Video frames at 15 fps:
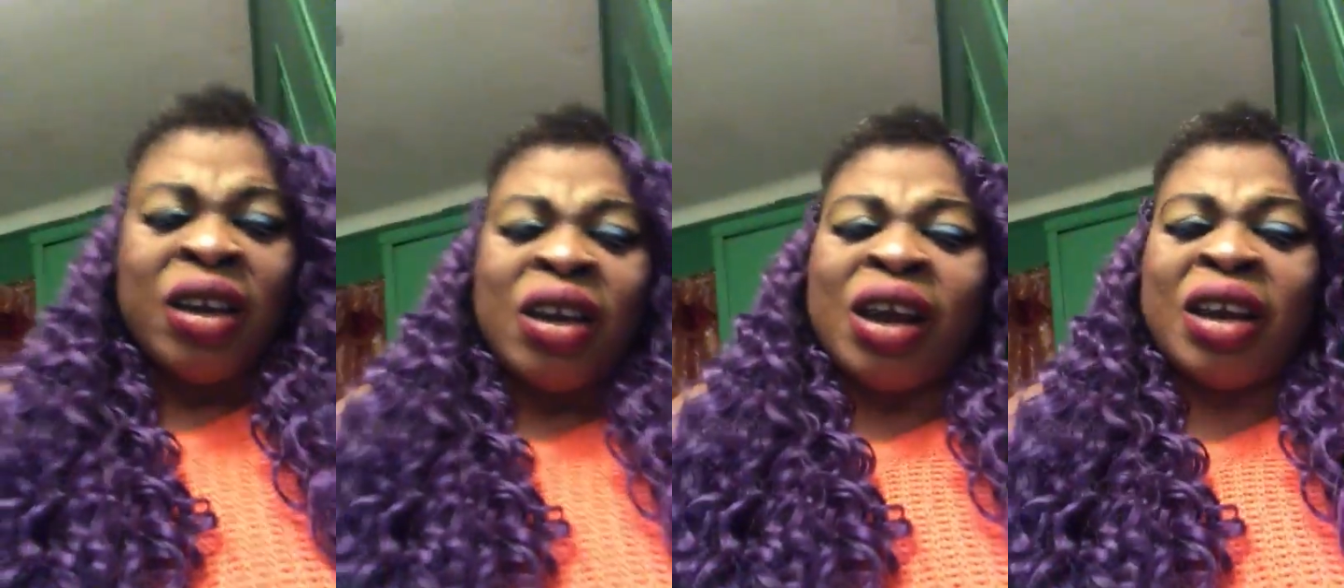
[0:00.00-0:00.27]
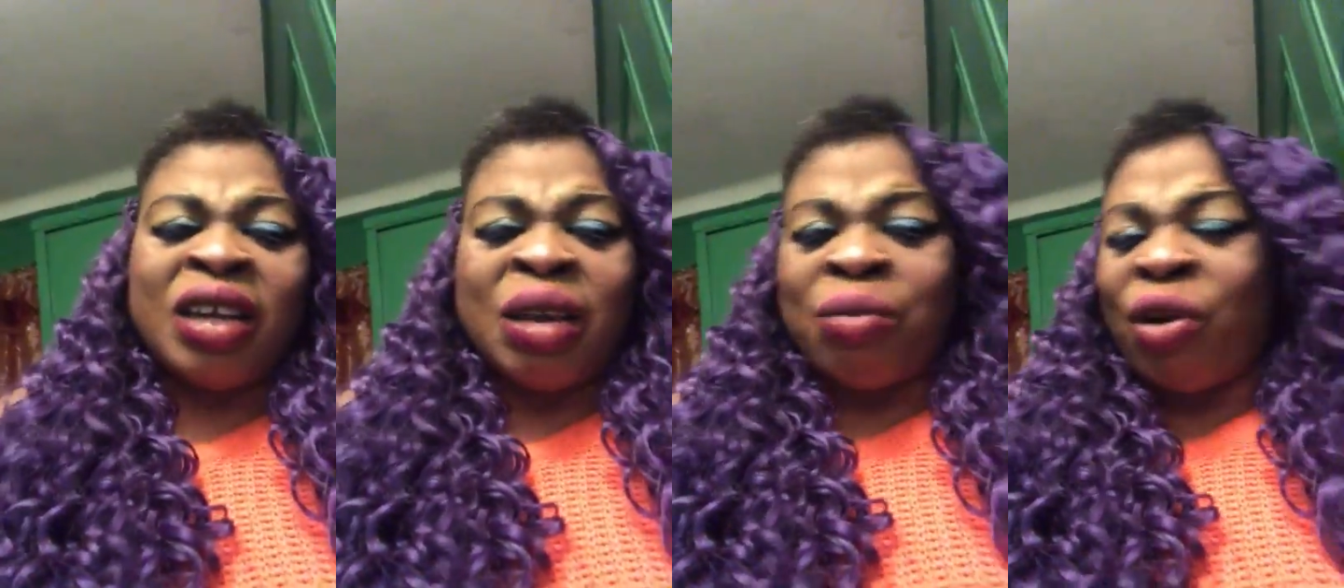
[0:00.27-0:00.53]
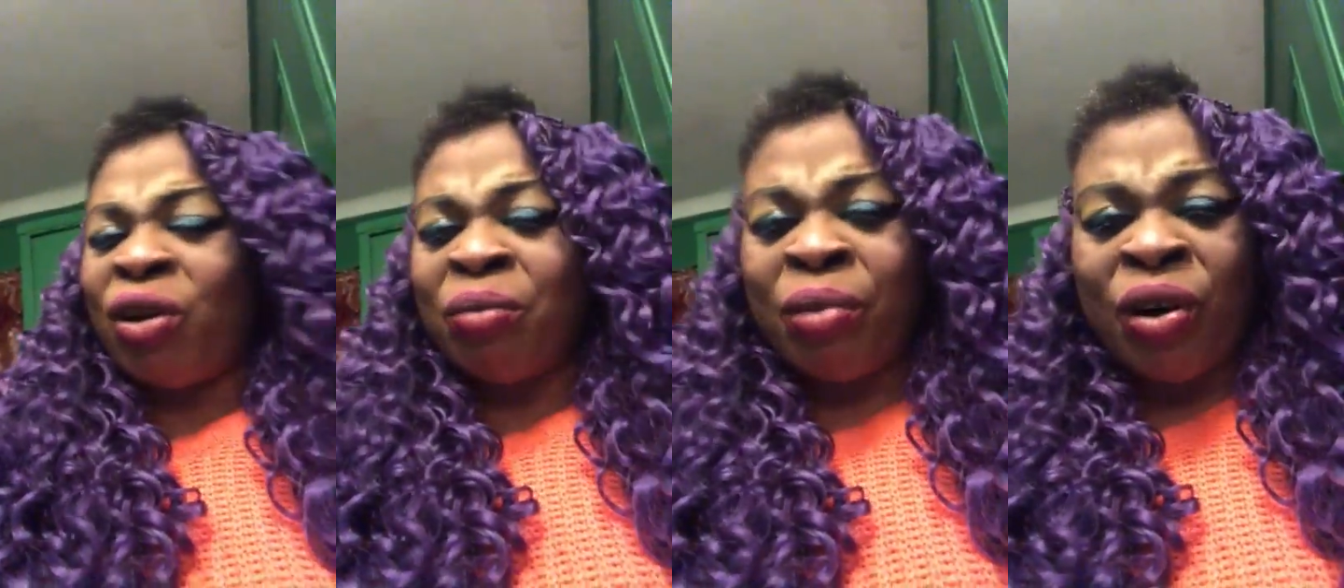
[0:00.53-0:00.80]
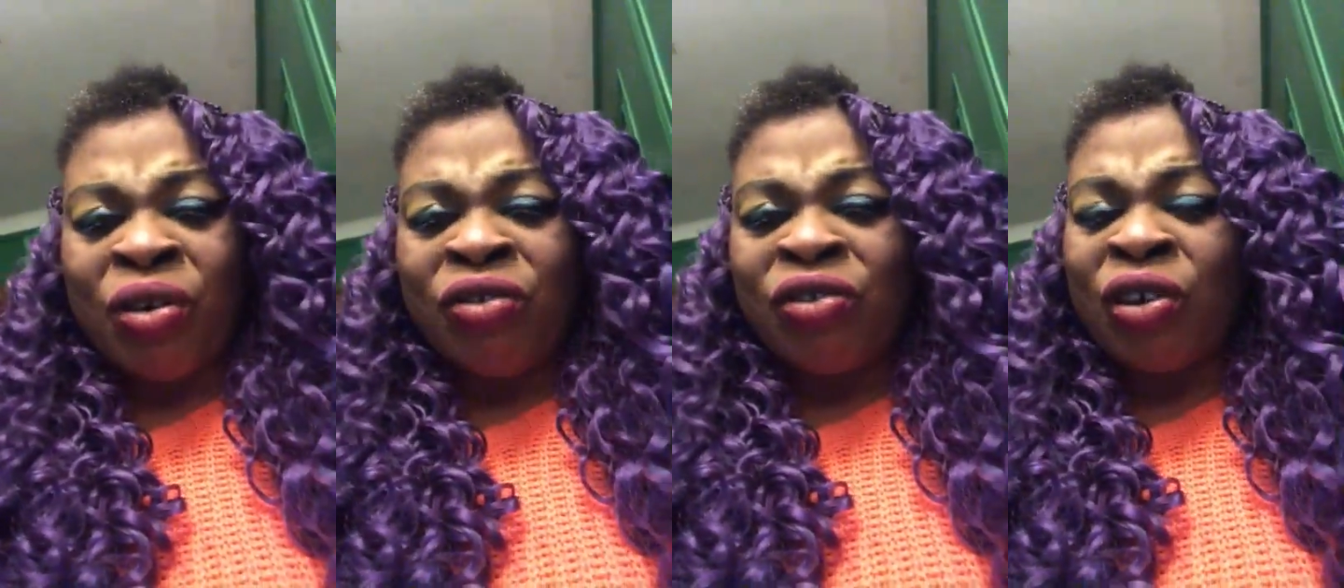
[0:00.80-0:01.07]
You eat them honey
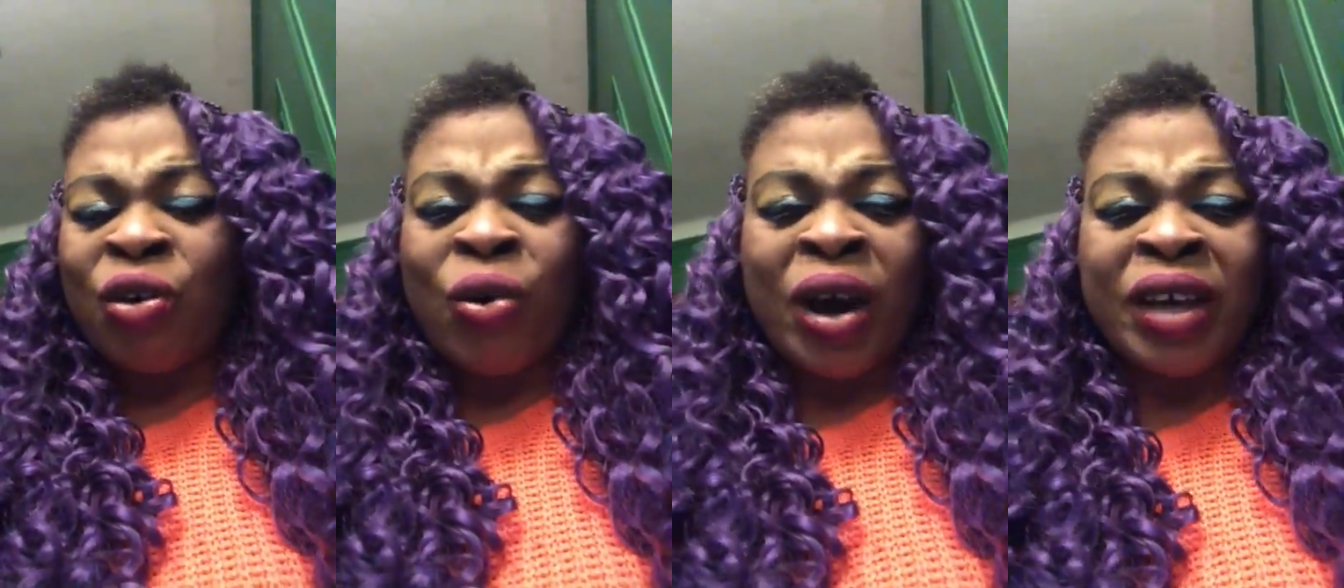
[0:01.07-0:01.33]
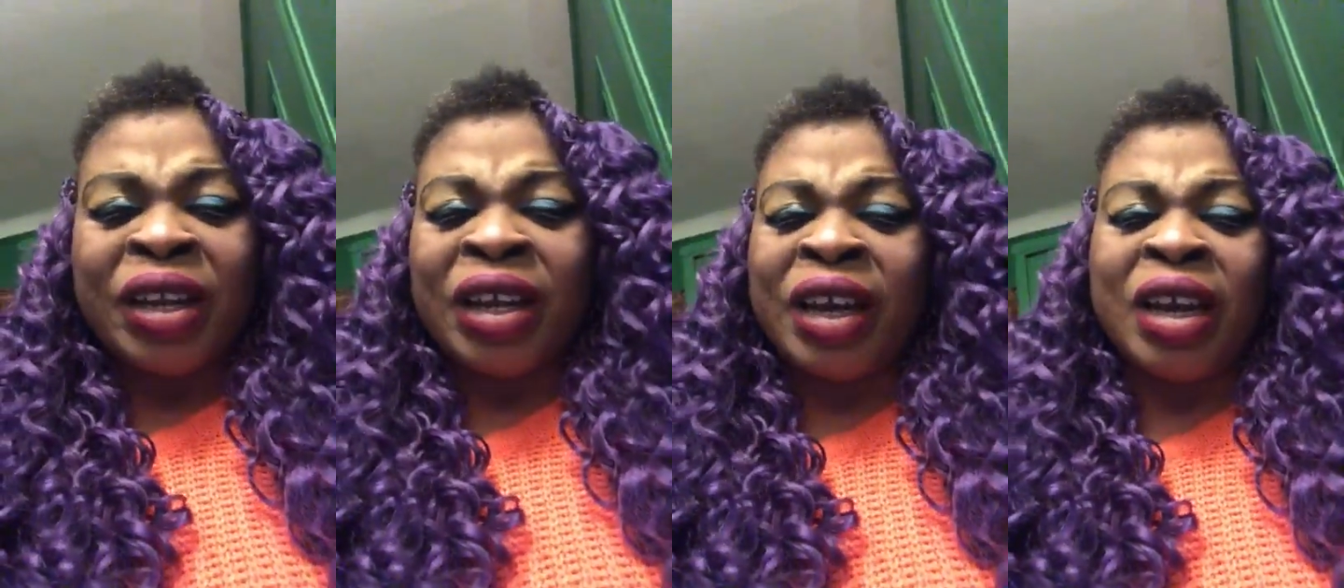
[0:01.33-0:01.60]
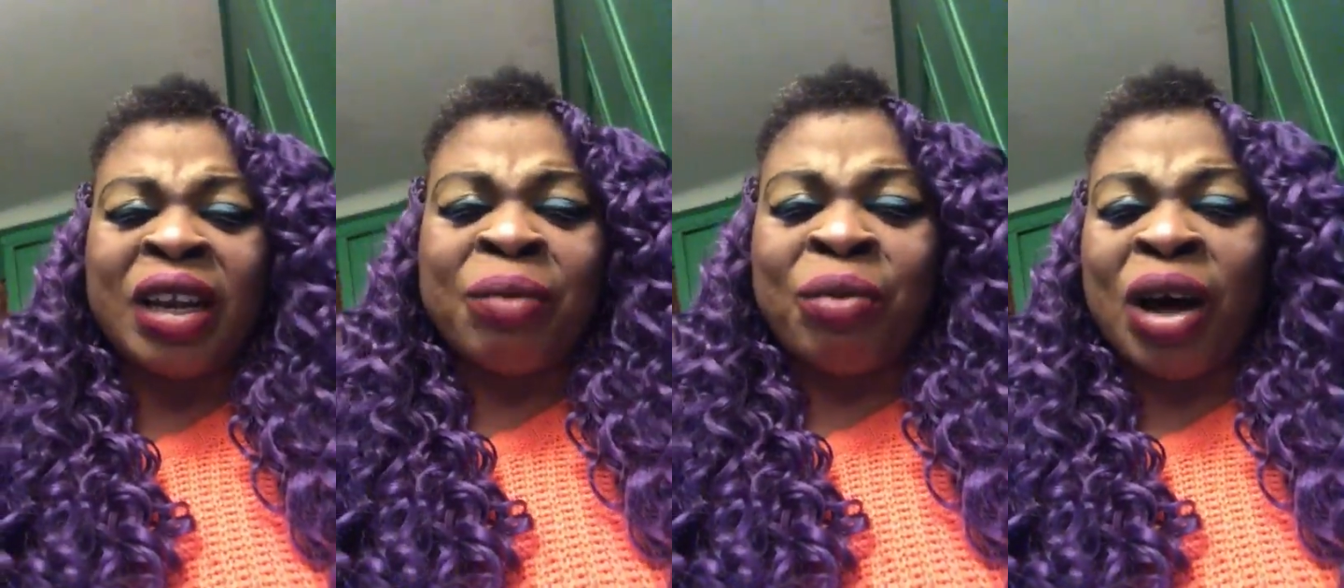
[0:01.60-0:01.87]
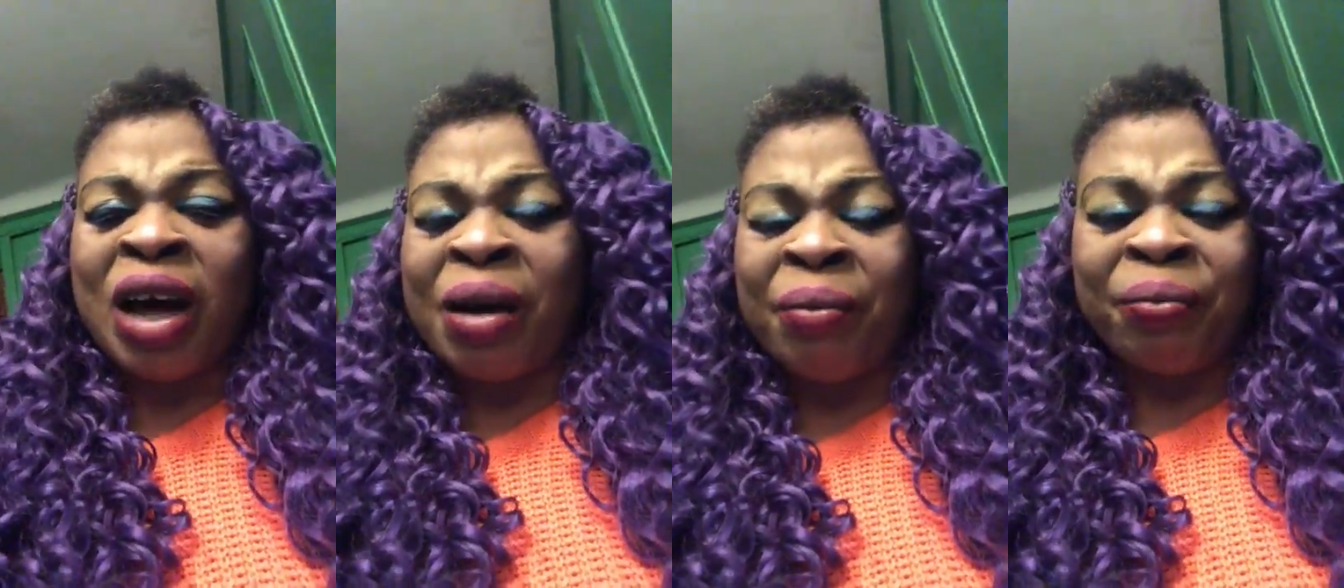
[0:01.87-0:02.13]
buns, you go ahead and get them,
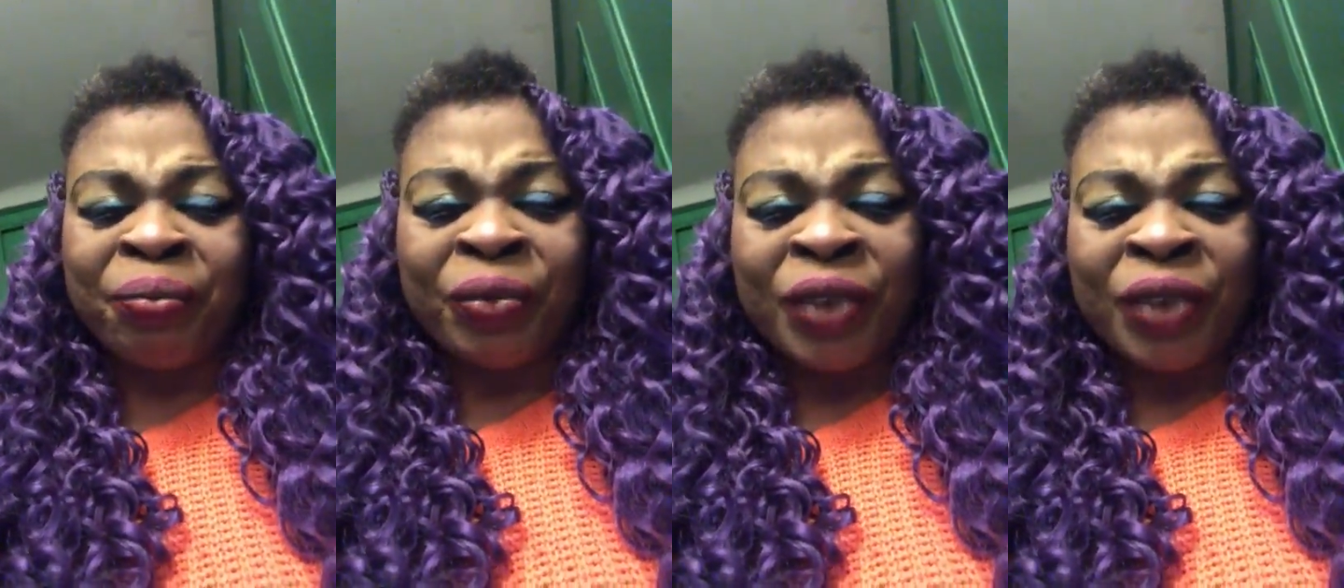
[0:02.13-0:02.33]
what